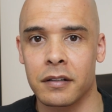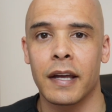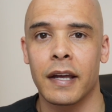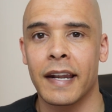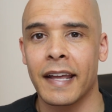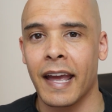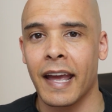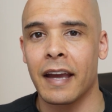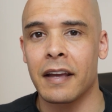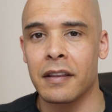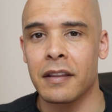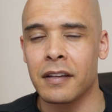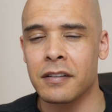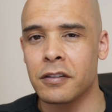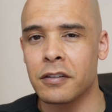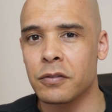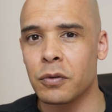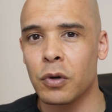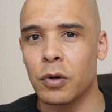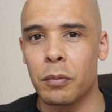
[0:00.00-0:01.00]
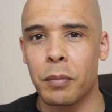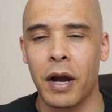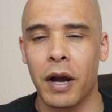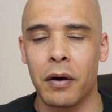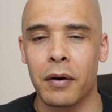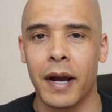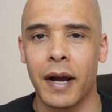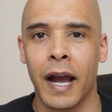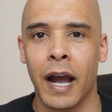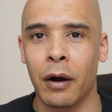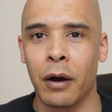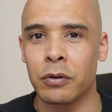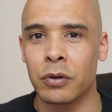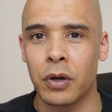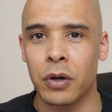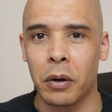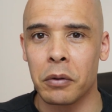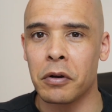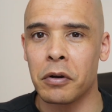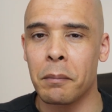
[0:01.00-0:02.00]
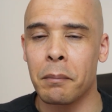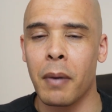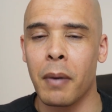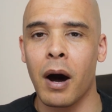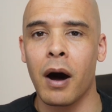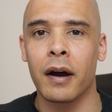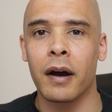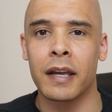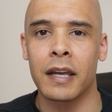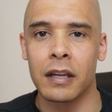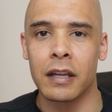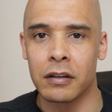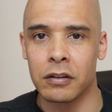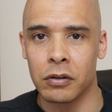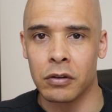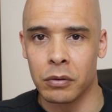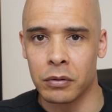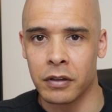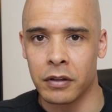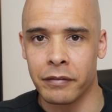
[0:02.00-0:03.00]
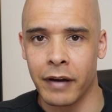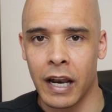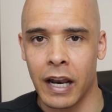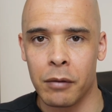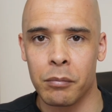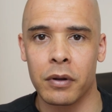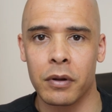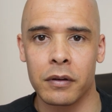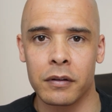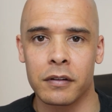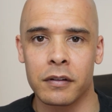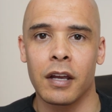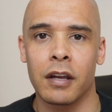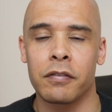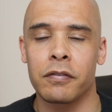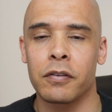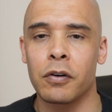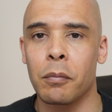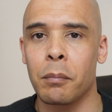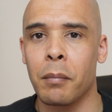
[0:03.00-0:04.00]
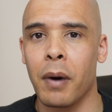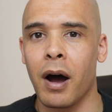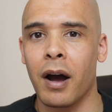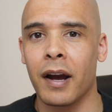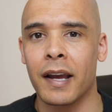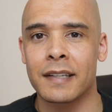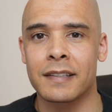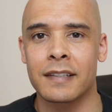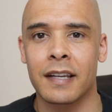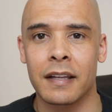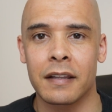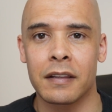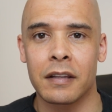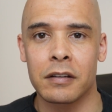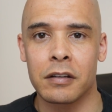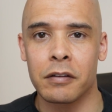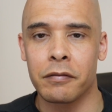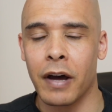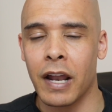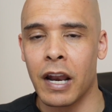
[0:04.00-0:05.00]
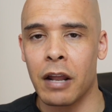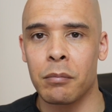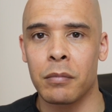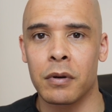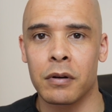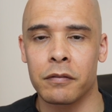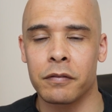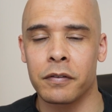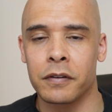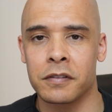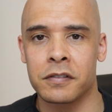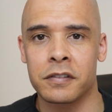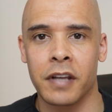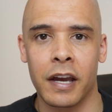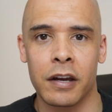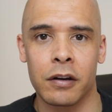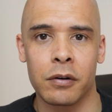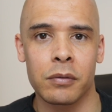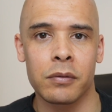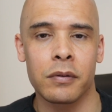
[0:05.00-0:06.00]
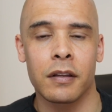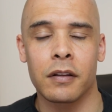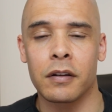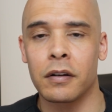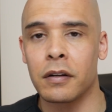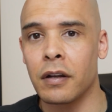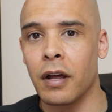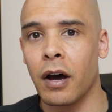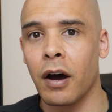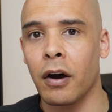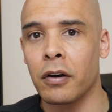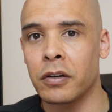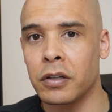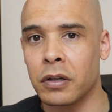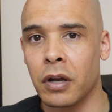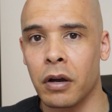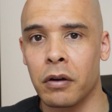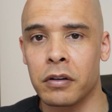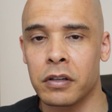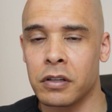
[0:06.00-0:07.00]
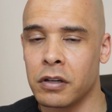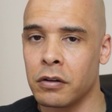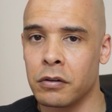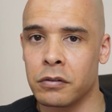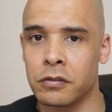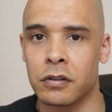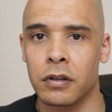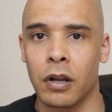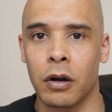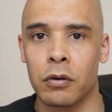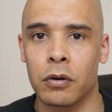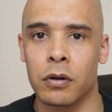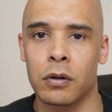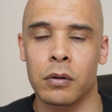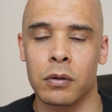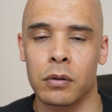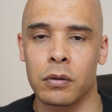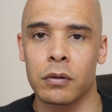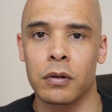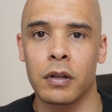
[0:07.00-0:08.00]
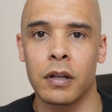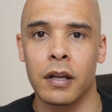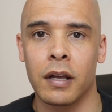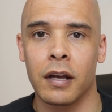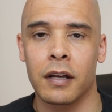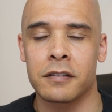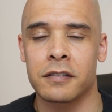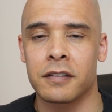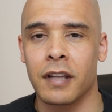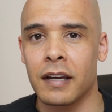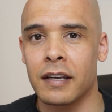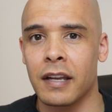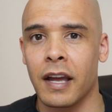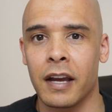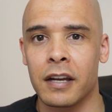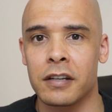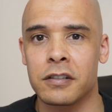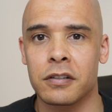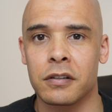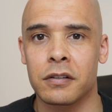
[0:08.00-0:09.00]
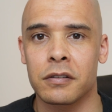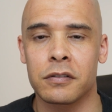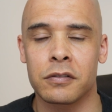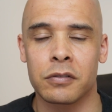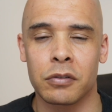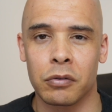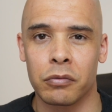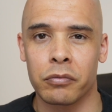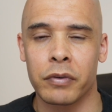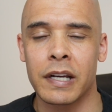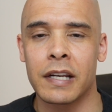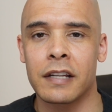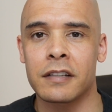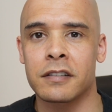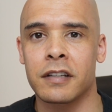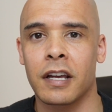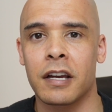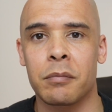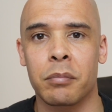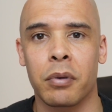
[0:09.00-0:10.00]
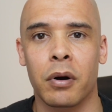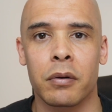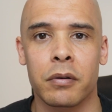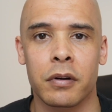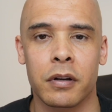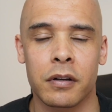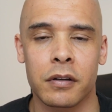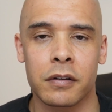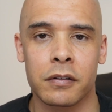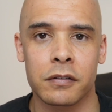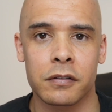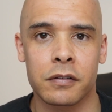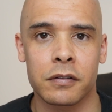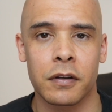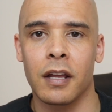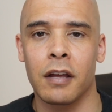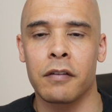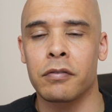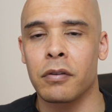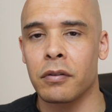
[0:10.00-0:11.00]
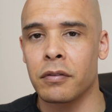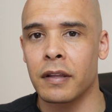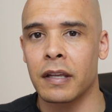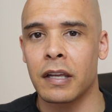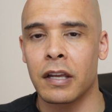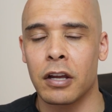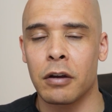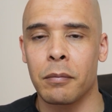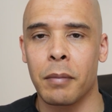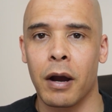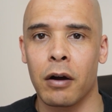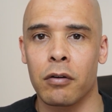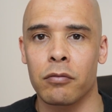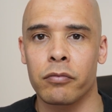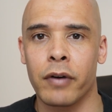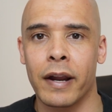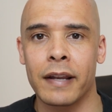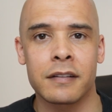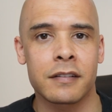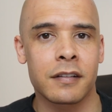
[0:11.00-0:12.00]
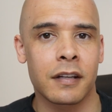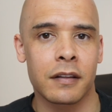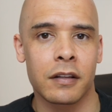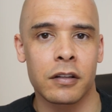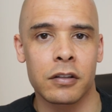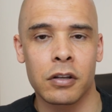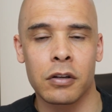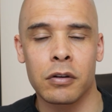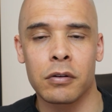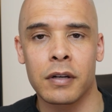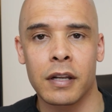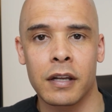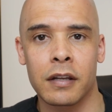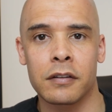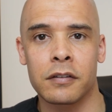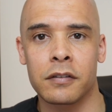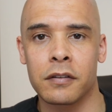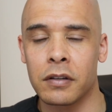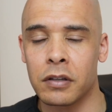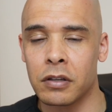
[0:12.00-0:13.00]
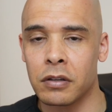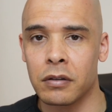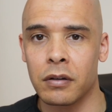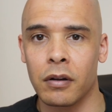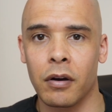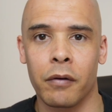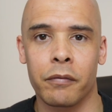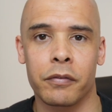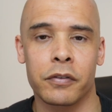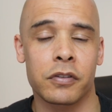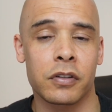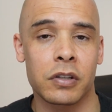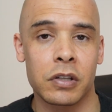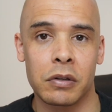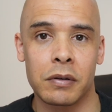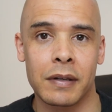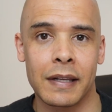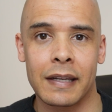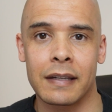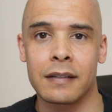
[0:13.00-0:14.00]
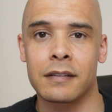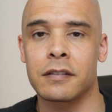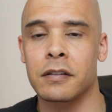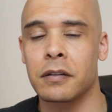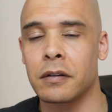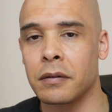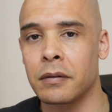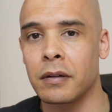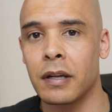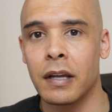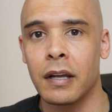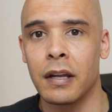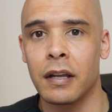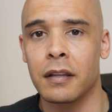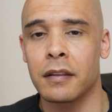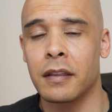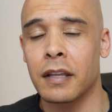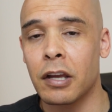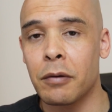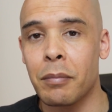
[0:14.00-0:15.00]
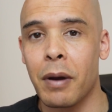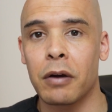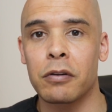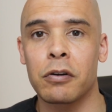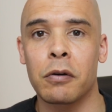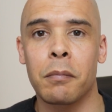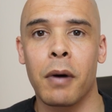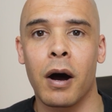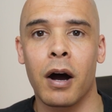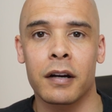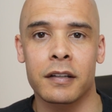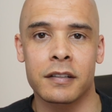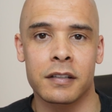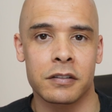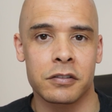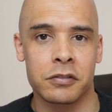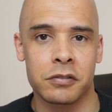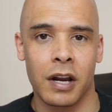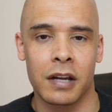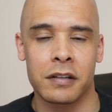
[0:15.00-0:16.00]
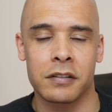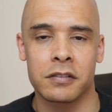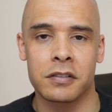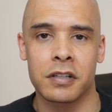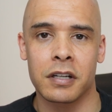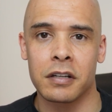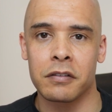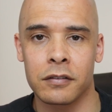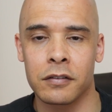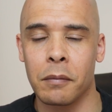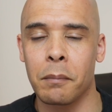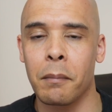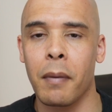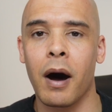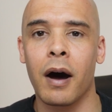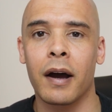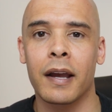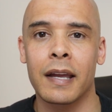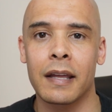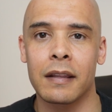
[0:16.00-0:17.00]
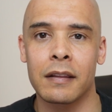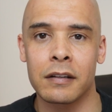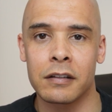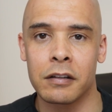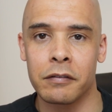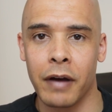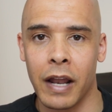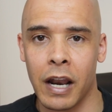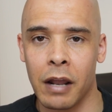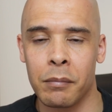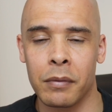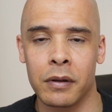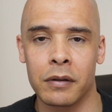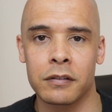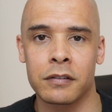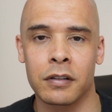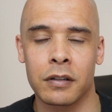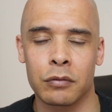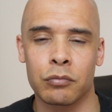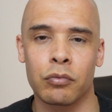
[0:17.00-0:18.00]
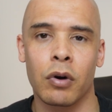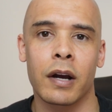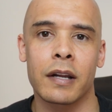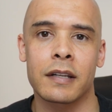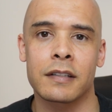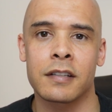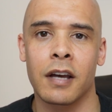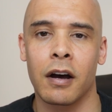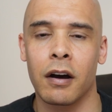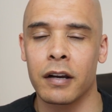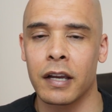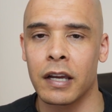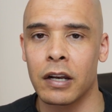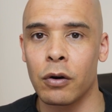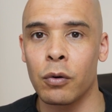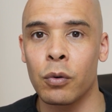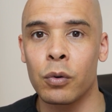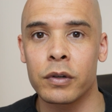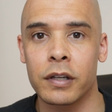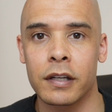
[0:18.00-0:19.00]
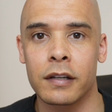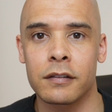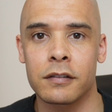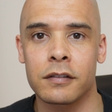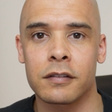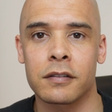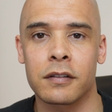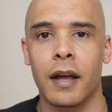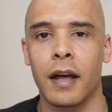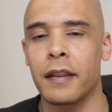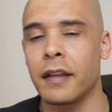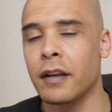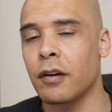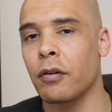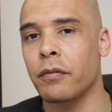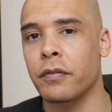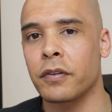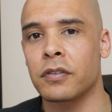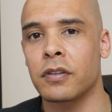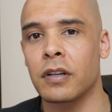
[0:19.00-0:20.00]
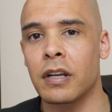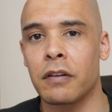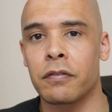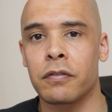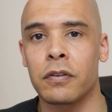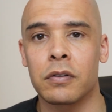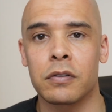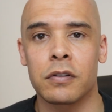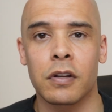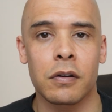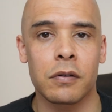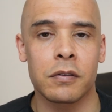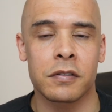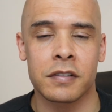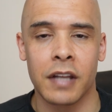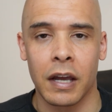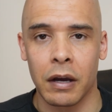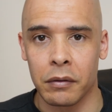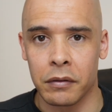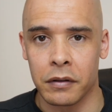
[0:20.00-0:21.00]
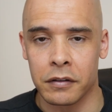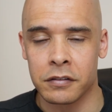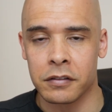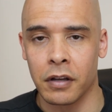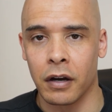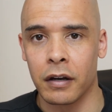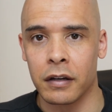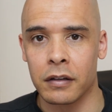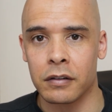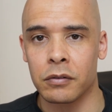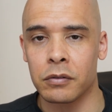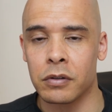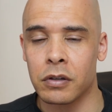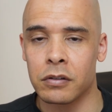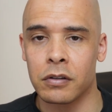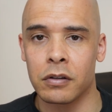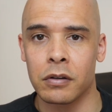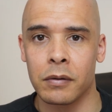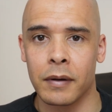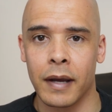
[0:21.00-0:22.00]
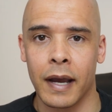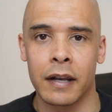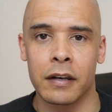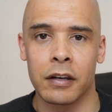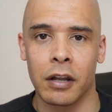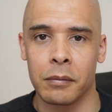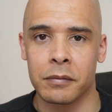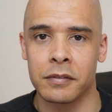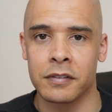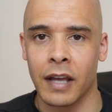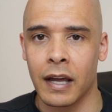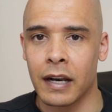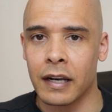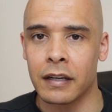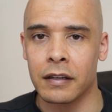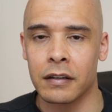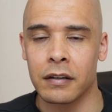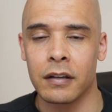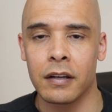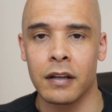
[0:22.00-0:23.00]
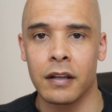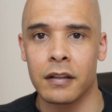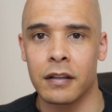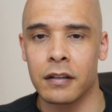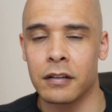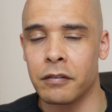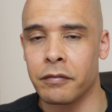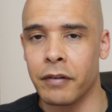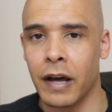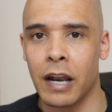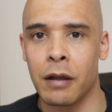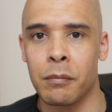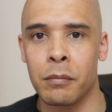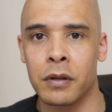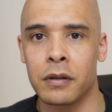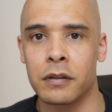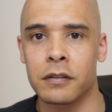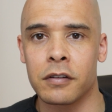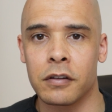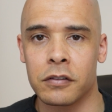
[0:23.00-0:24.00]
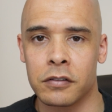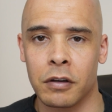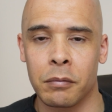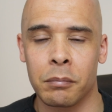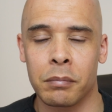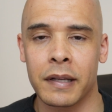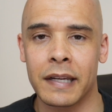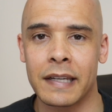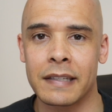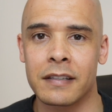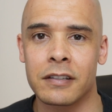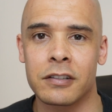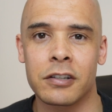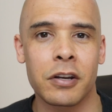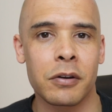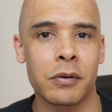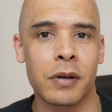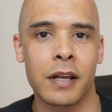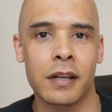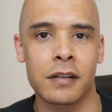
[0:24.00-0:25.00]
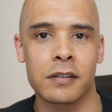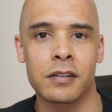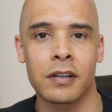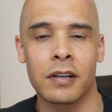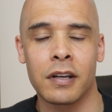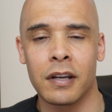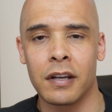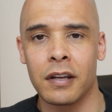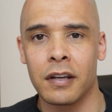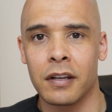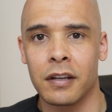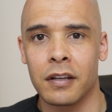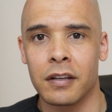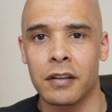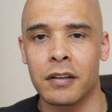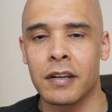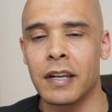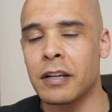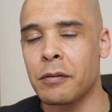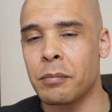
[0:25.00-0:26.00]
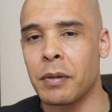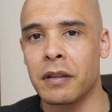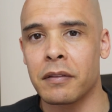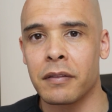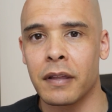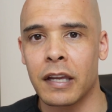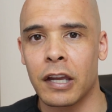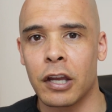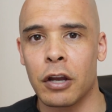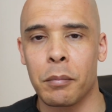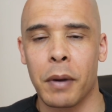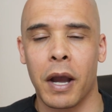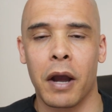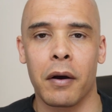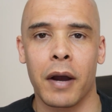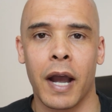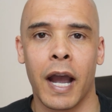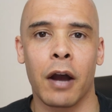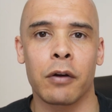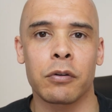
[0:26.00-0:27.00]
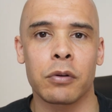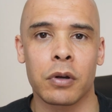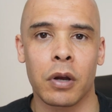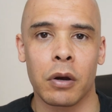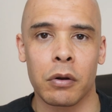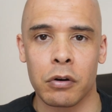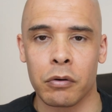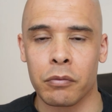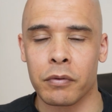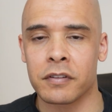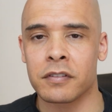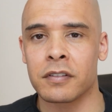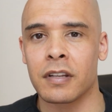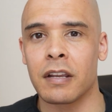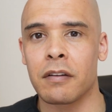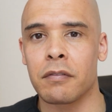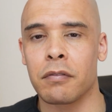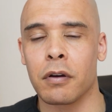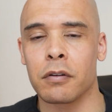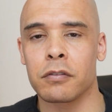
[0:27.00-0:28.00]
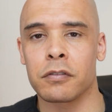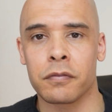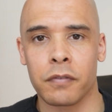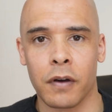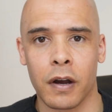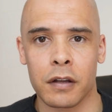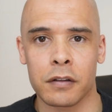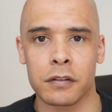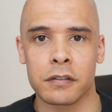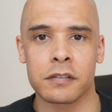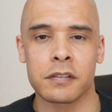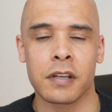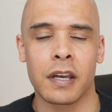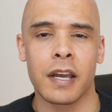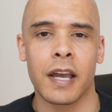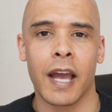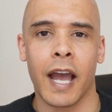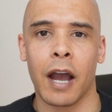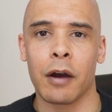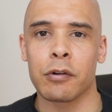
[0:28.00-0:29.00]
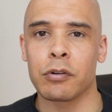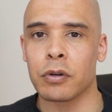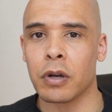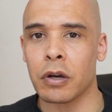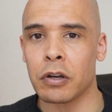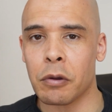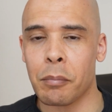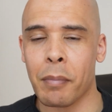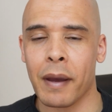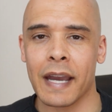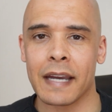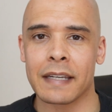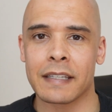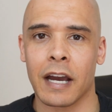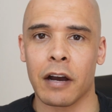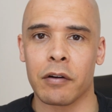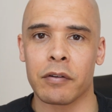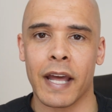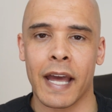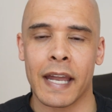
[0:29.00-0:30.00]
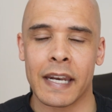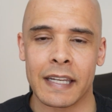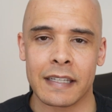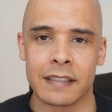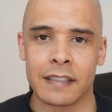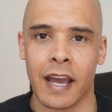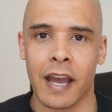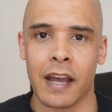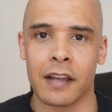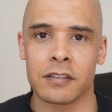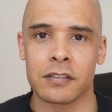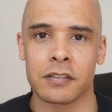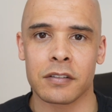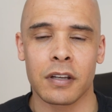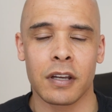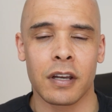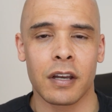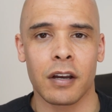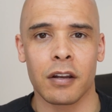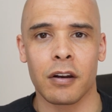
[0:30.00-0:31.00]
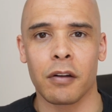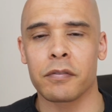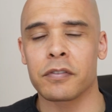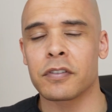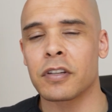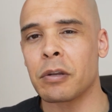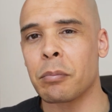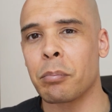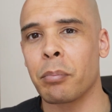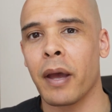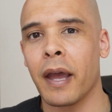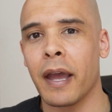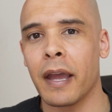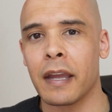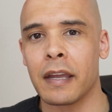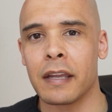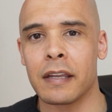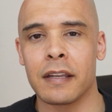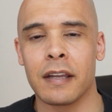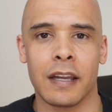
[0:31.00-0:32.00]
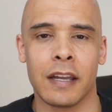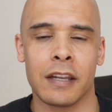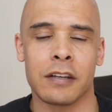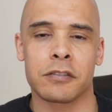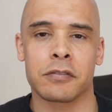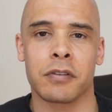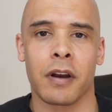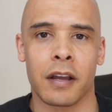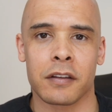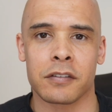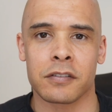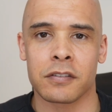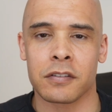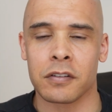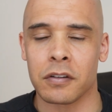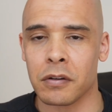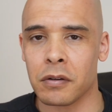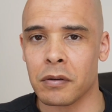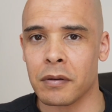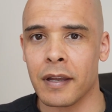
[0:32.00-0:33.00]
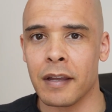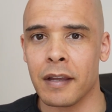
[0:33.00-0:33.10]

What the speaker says: And again, this is all about how you're going to market your development. If you're marketing the development for sale, then are you going to use local estate agents or real estate brokers? If you're thinking about renting the units, then obviously you need to think about your marketing strategy to market the development to the right target audience. And then obviously if you do sell the site or you do end up selling the developments as completed units, you need to be thinking about how you're going to receive those funds, how you're going to pay down any debts, and obviously pay interest to